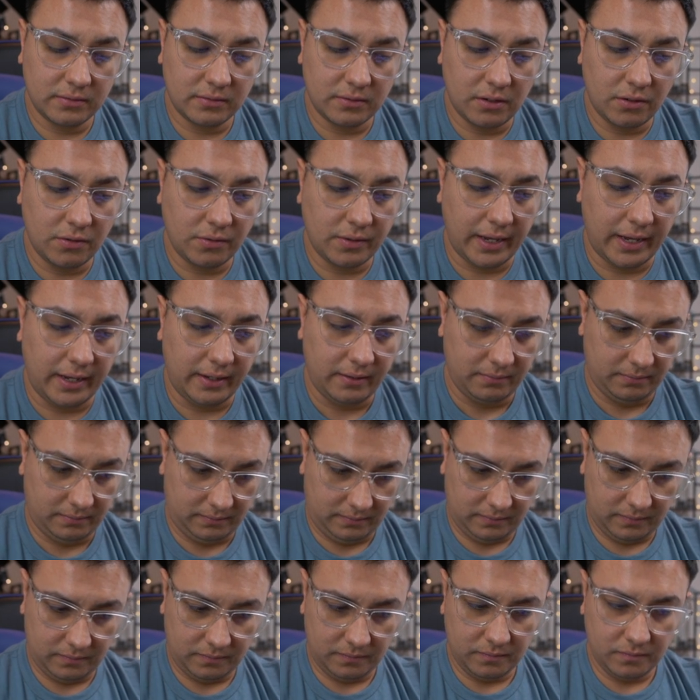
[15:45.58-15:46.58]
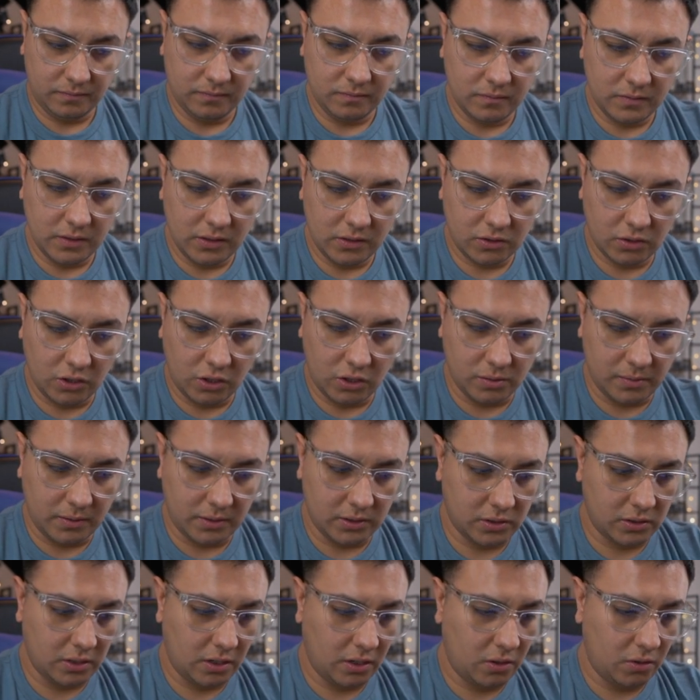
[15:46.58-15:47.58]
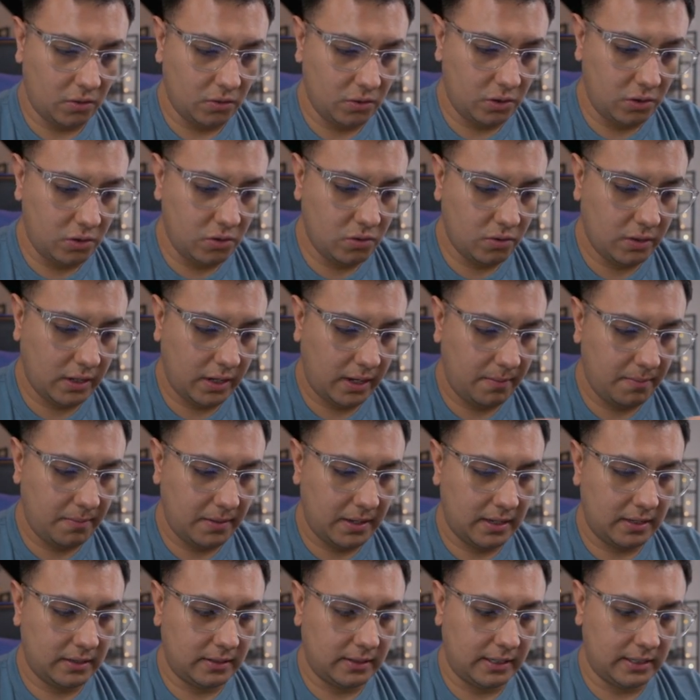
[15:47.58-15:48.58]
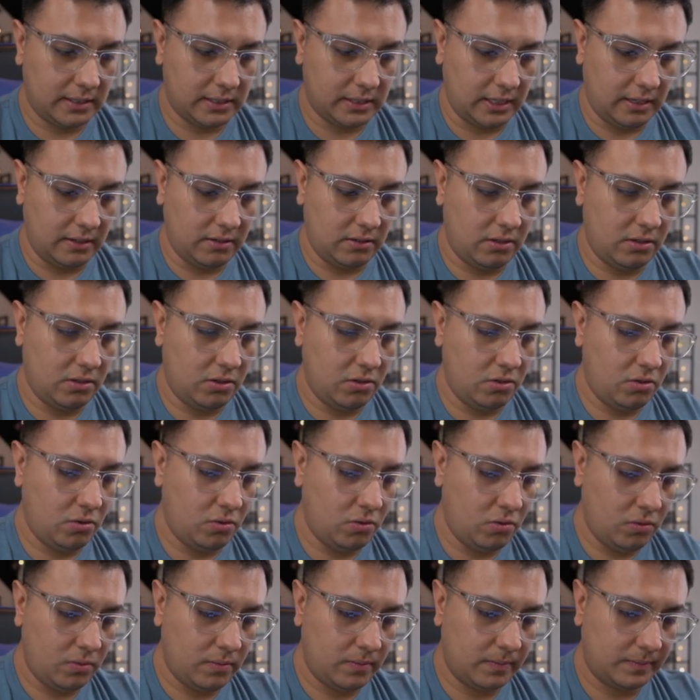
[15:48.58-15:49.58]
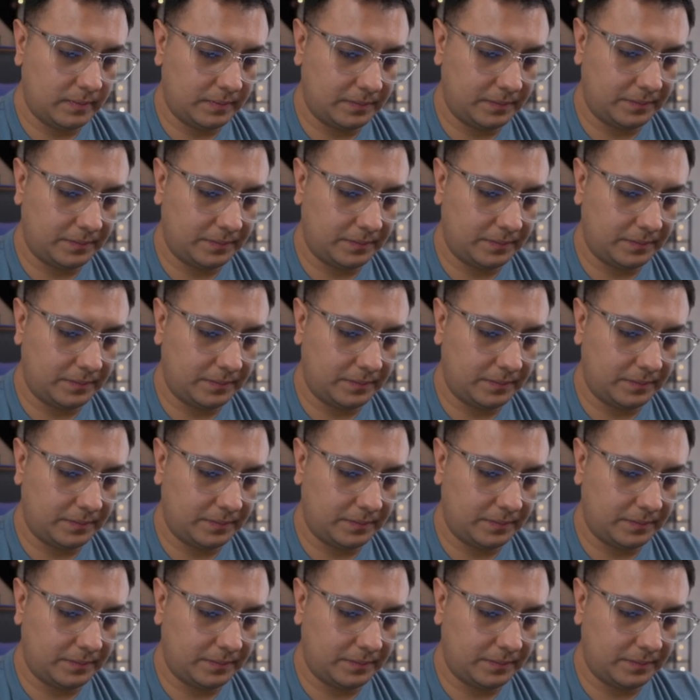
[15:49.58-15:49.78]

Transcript: Okay. Excuse me. So you come in, let's see, you